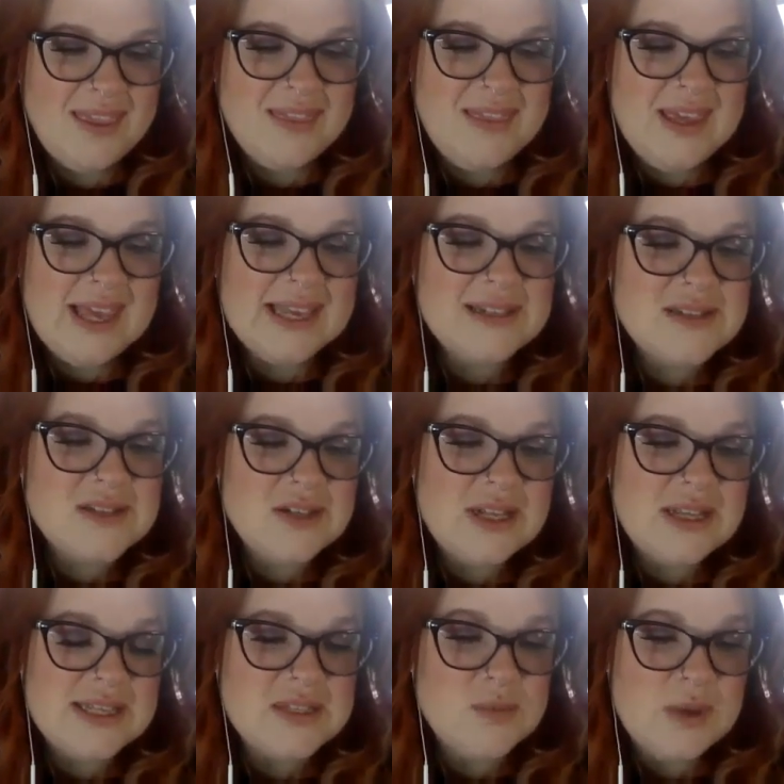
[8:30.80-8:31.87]
The answer
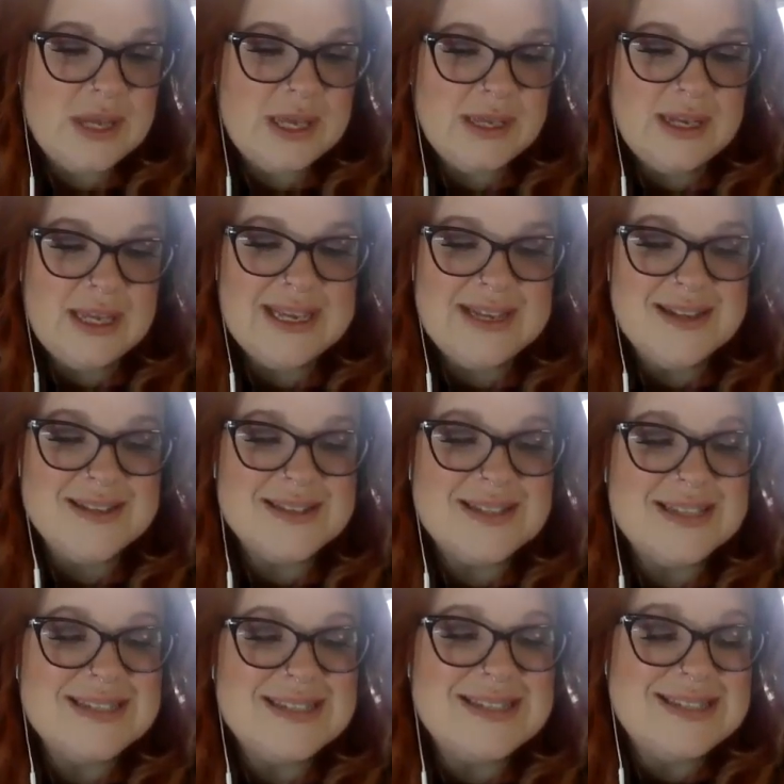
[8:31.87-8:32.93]
to this one is
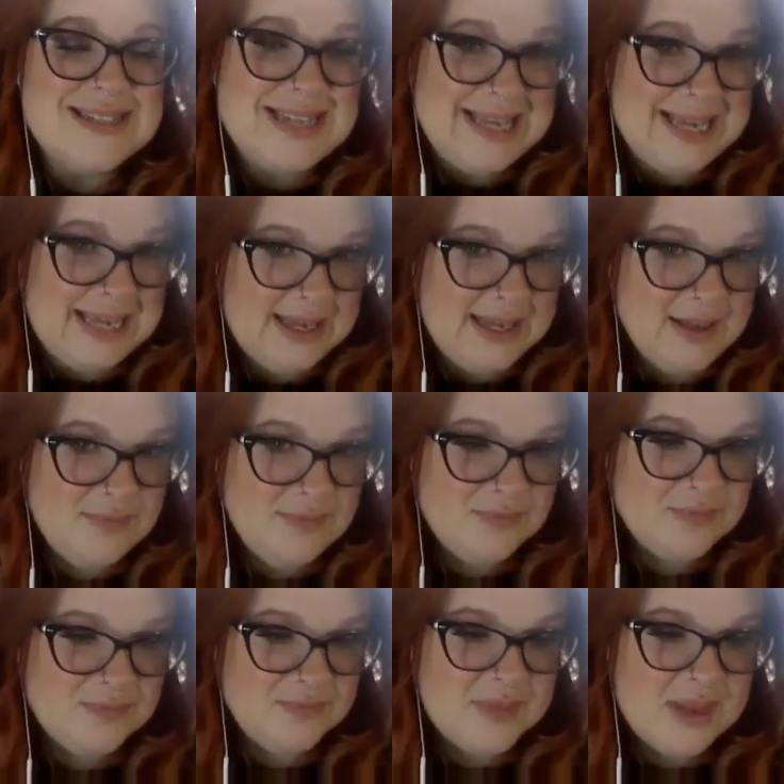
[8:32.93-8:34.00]
C.
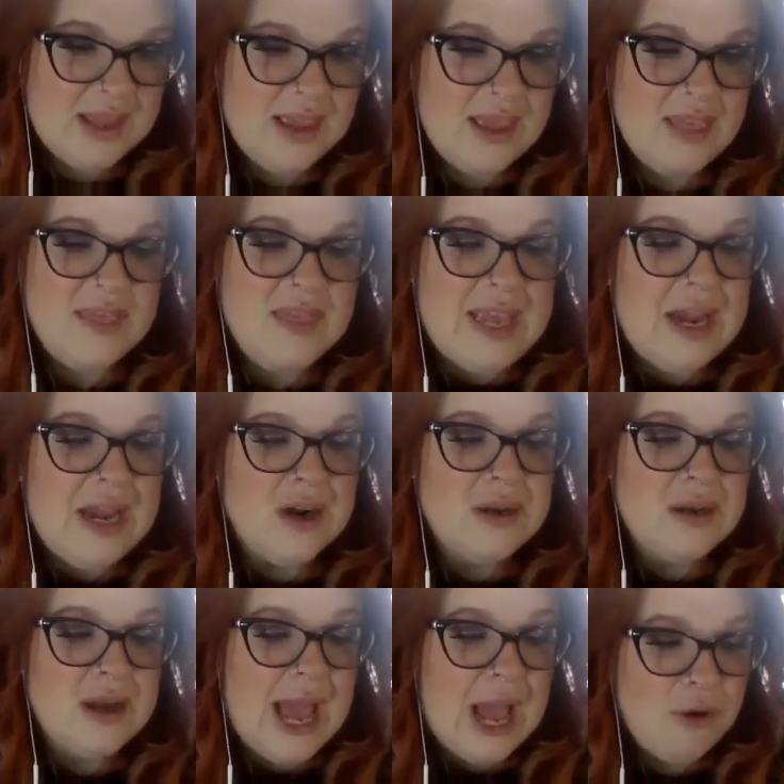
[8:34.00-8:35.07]
They
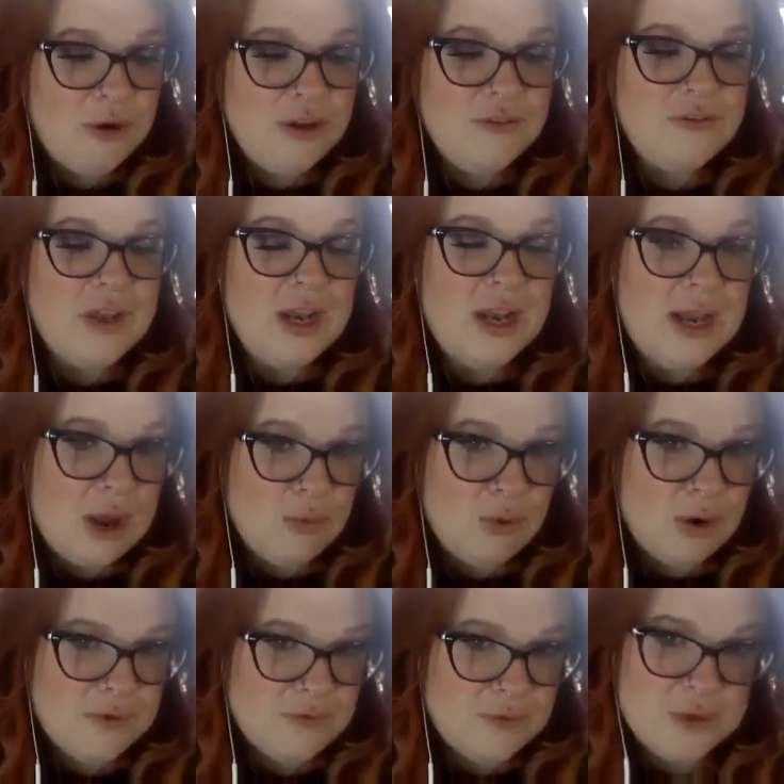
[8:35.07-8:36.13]
are out of
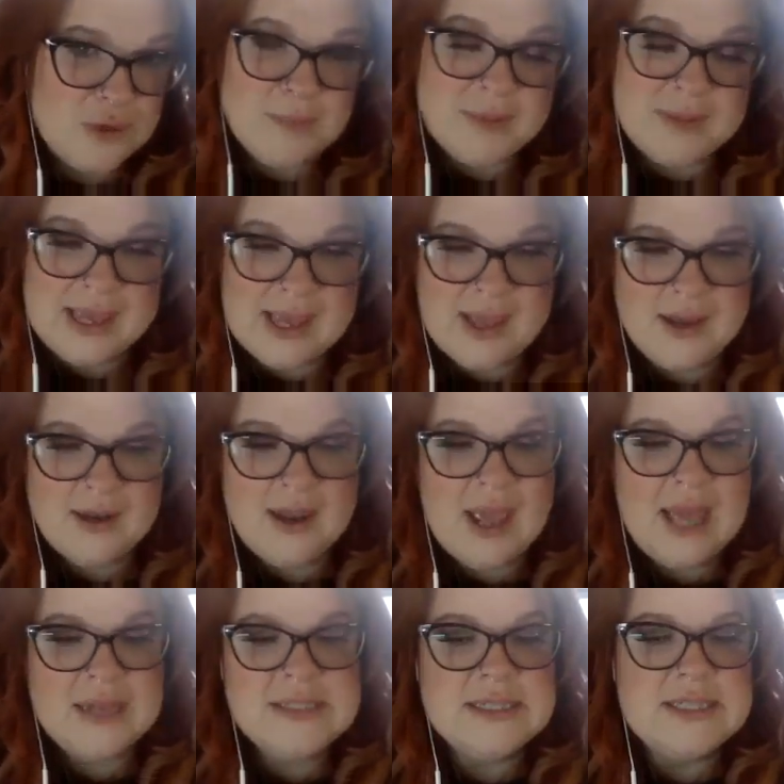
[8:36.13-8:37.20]
network for their plan.
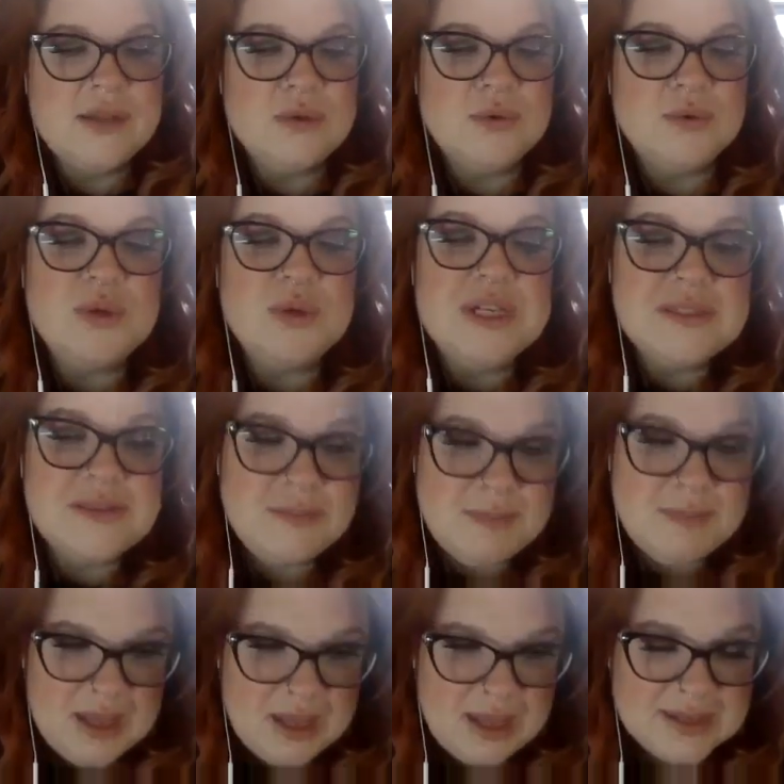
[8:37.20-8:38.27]
And the reason
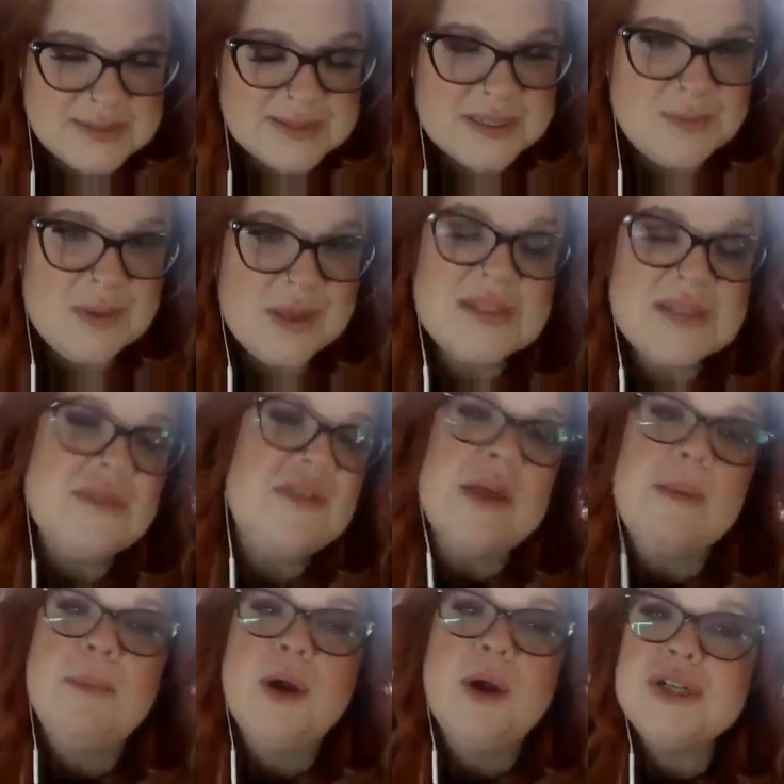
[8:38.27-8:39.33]
being is because if
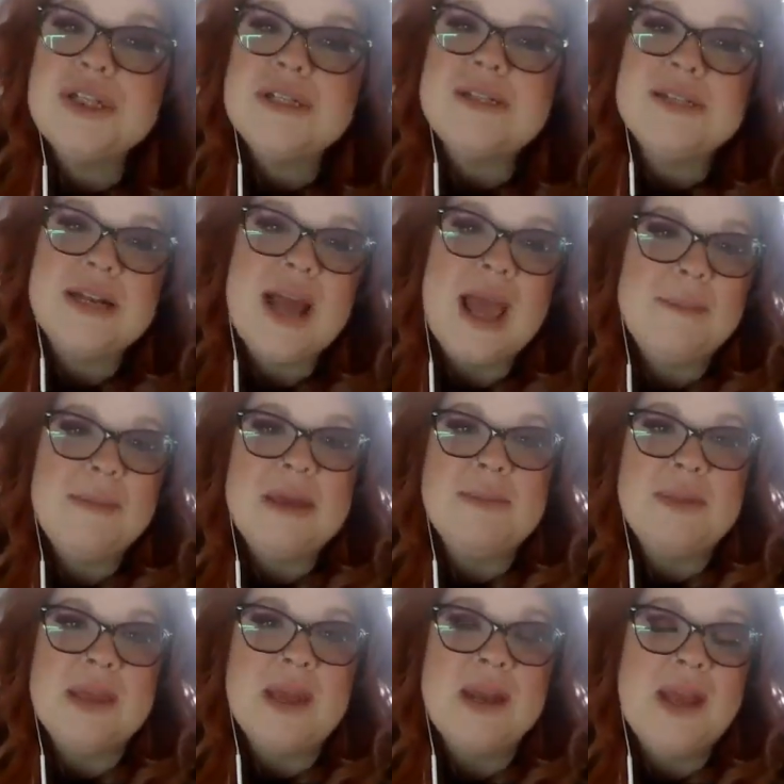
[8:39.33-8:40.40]
they purchased an MA
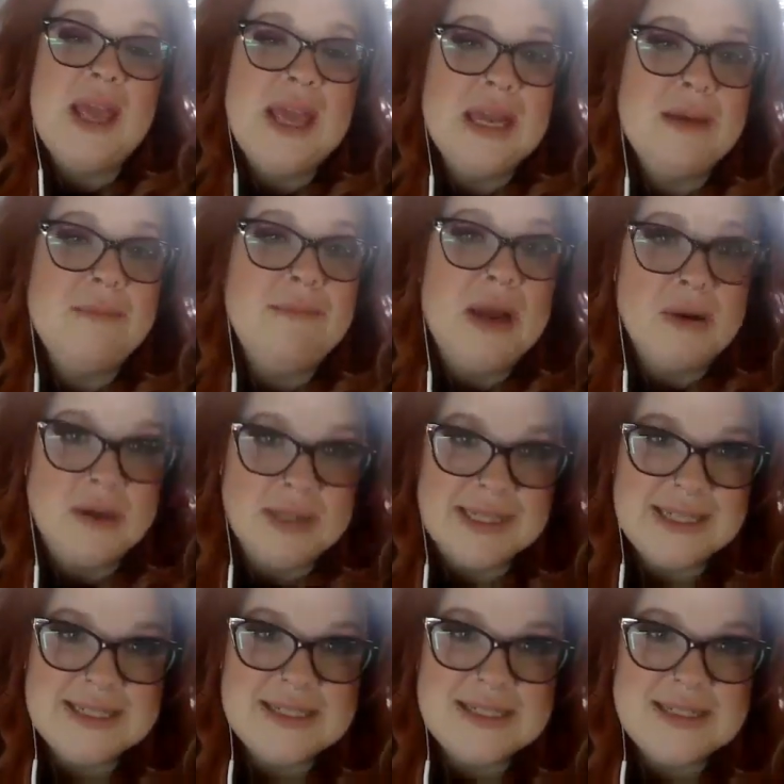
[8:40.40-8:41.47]
plan in
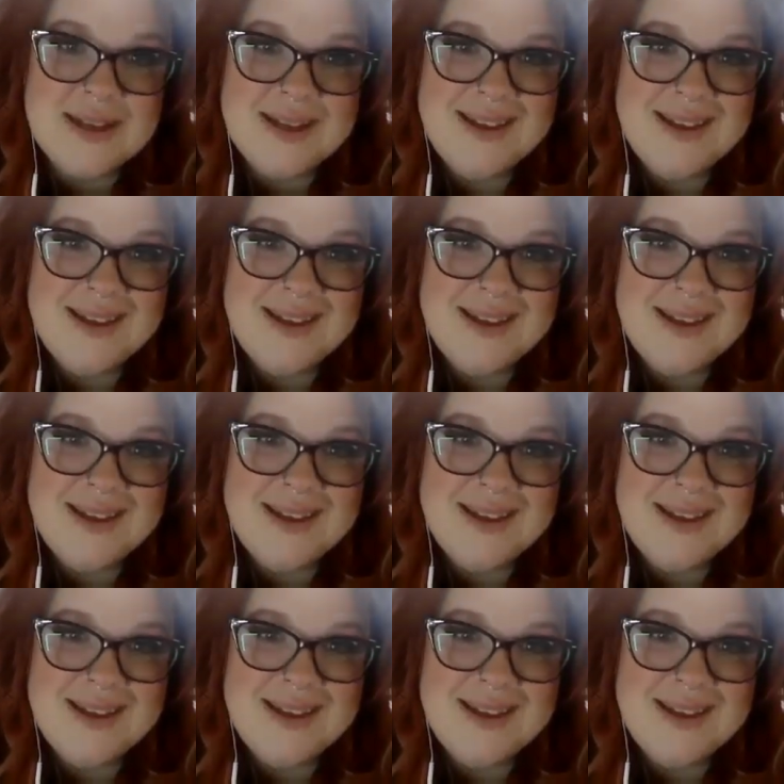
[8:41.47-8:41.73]
Maryland,